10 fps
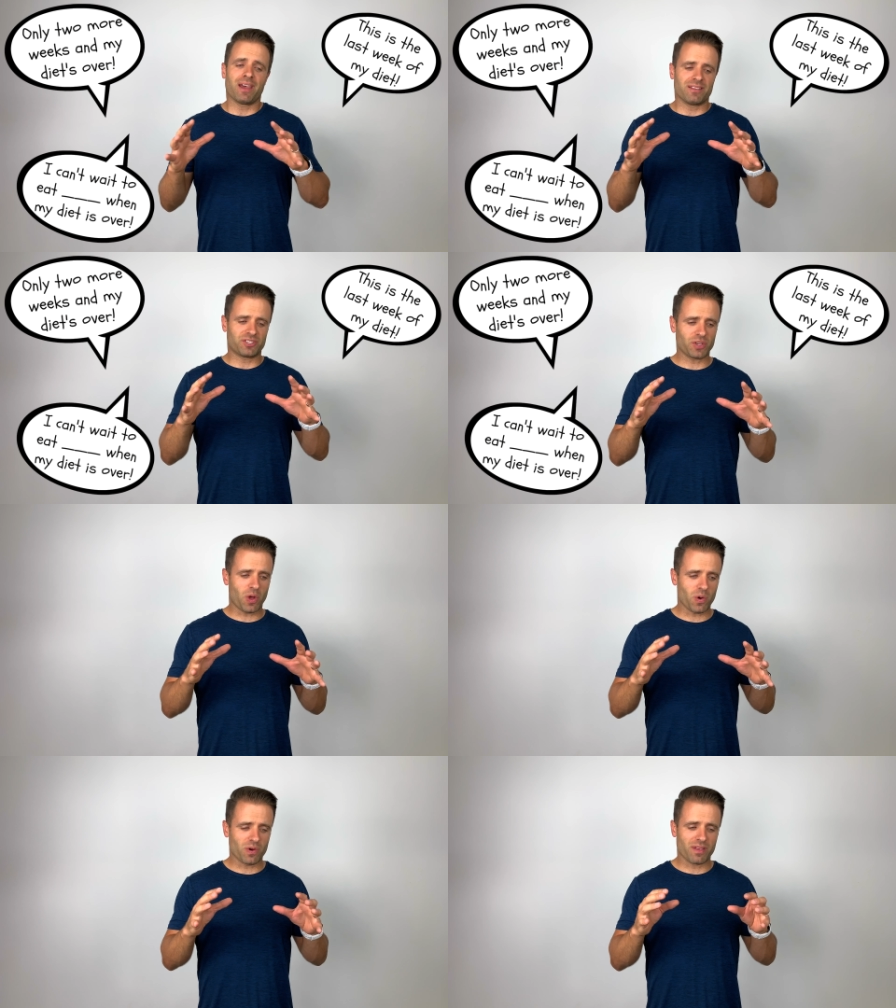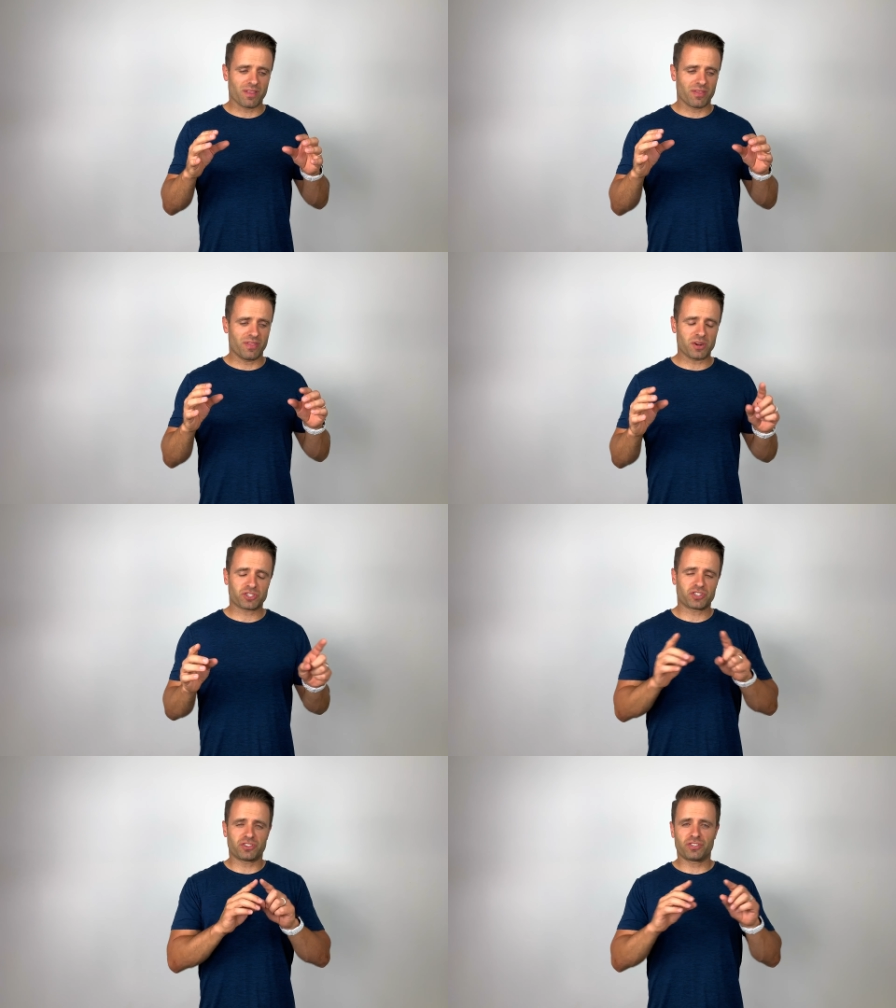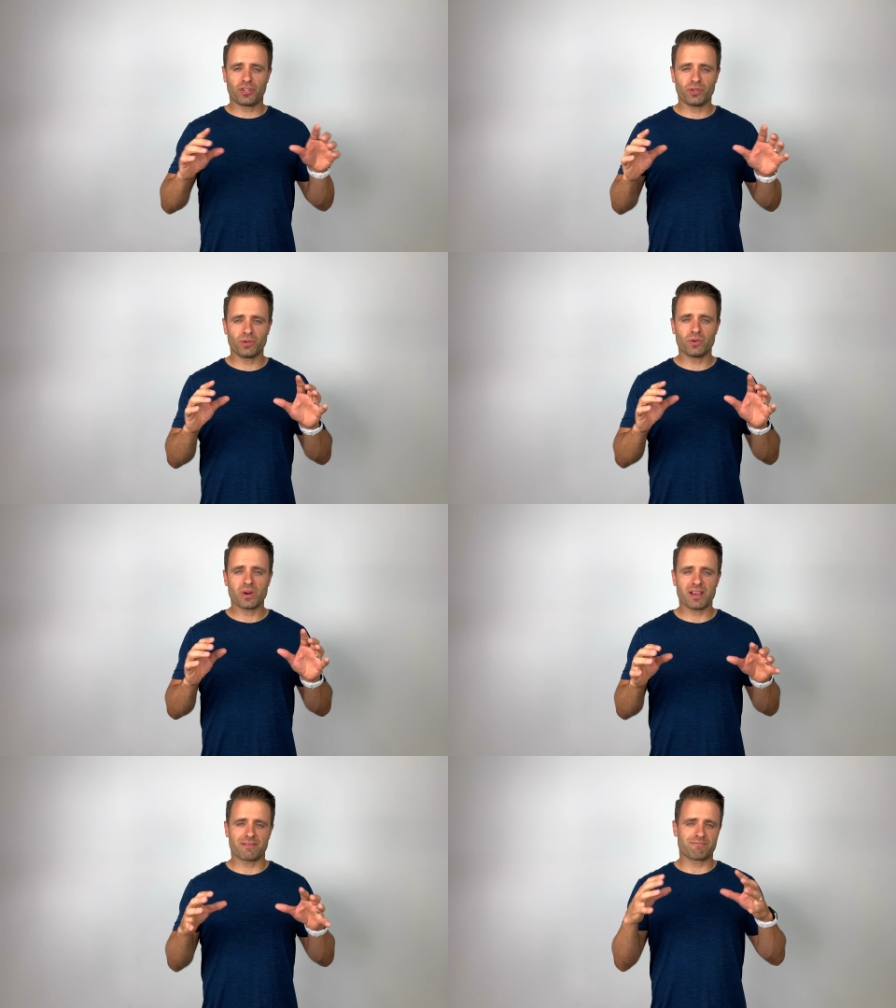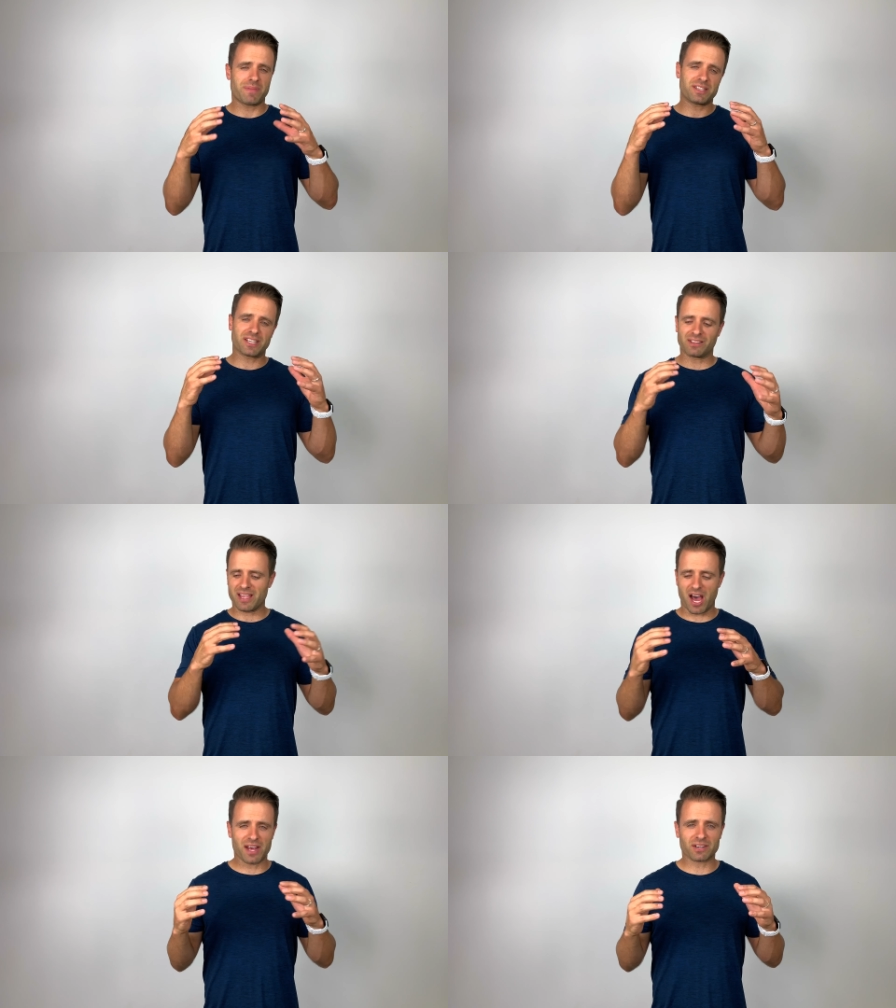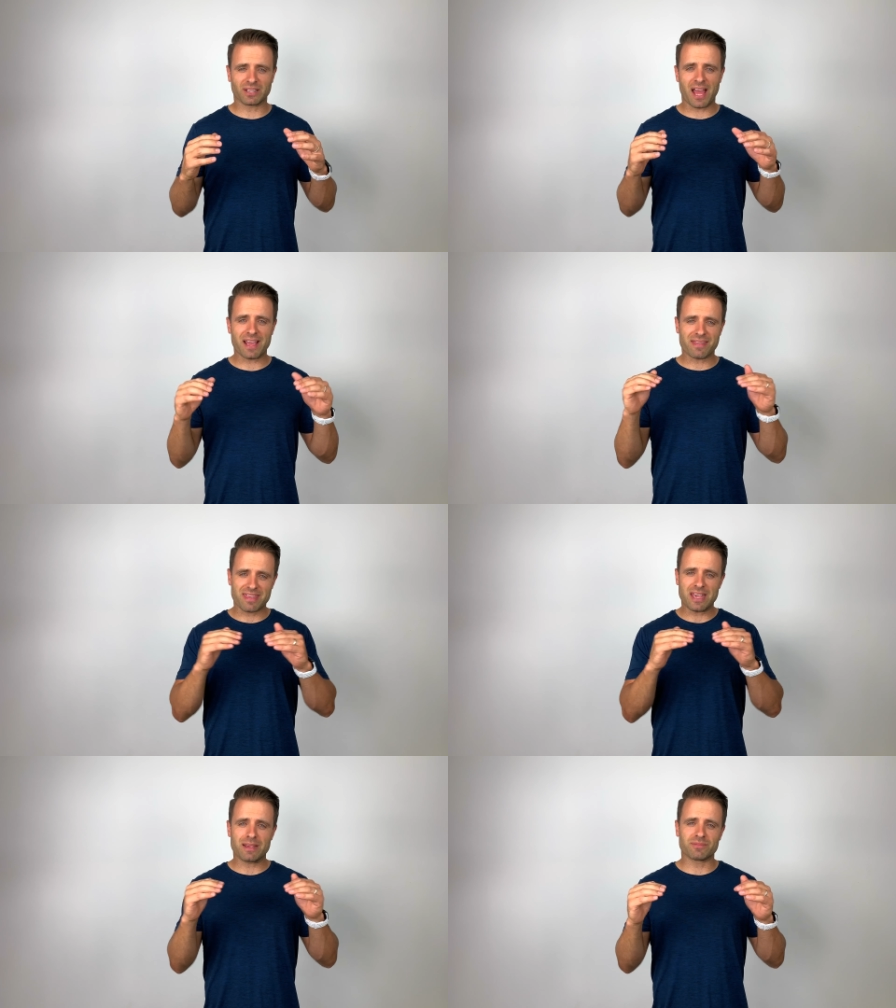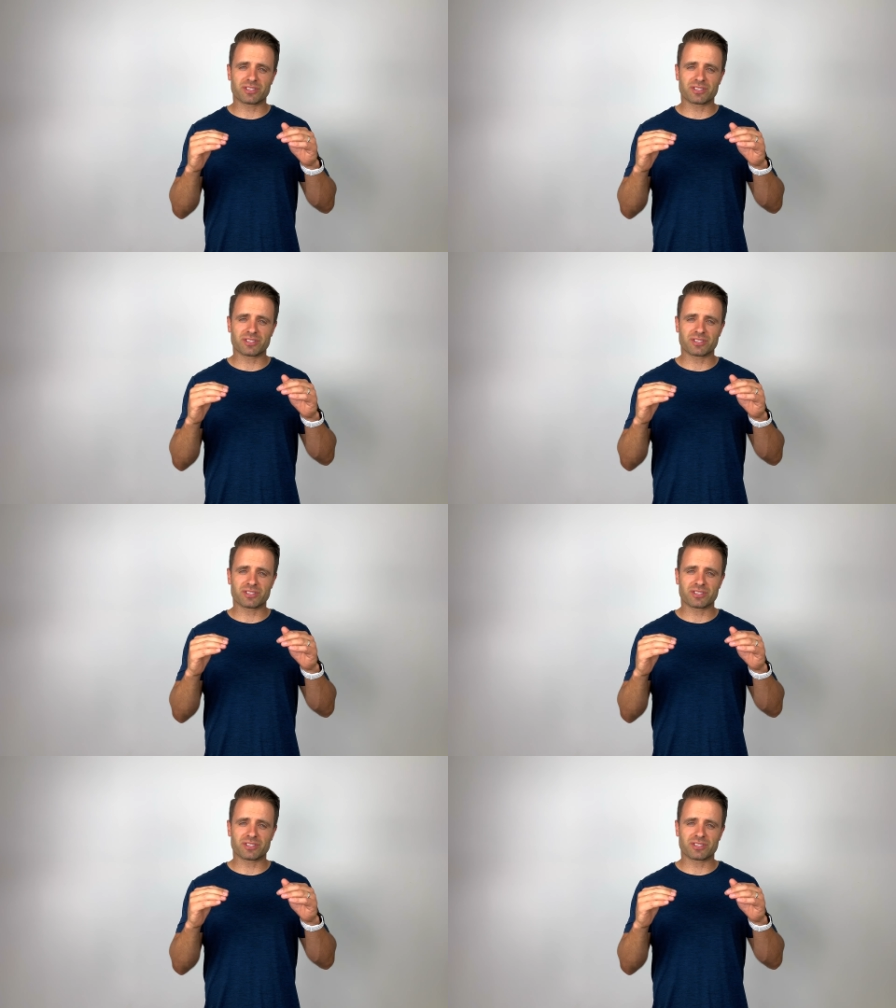So there's two basically underlying themes.